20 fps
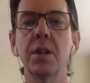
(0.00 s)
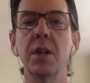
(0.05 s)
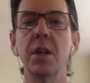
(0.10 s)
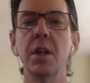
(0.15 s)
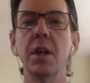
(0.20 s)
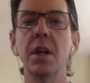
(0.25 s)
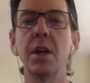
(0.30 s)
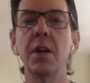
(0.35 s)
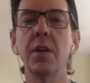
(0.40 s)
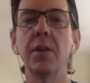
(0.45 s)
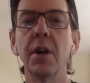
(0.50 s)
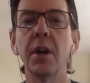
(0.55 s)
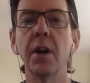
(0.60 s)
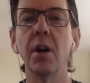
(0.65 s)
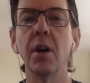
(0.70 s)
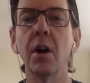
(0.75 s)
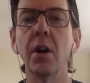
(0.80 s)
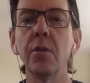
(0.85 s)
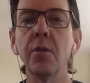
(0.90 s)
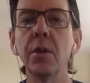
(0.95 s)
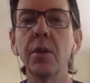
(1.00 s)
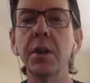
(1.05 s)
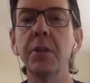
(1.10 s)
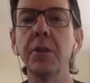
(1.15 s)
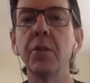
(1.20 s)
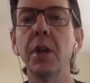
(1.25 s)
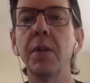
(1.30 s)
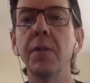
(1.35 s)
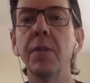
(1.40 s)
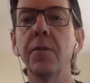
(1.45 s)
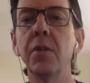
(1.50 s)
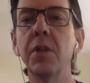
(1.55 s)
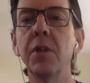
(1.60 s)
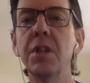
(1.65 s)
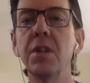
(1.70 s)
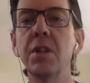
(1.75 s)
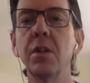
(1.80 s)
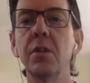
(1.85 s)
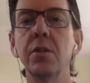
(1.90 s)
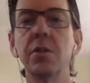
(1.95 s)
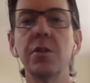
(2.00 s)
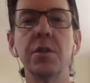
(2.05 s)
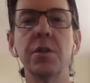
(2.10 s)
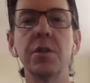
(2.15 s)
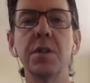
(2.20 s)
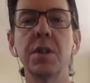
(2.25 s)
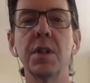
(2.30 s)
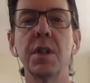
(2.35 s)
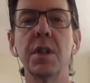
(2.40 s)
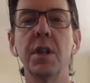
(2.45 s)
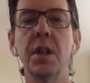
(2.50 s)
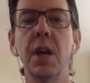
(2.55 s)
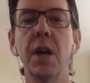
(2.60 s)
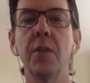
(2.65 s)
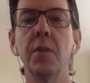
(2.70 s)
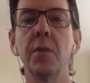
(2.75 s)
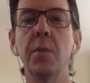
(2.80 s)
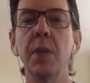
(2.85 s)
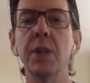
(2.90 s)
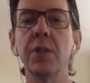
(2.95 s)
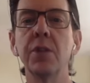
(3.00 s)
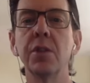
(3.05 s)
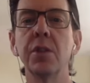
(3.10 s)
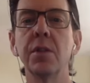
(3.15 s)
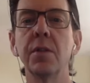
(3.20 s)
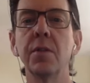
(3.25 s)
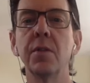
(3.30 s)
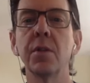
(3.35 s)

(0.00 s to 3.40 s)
There are really great free solutions that you haven't mentioned.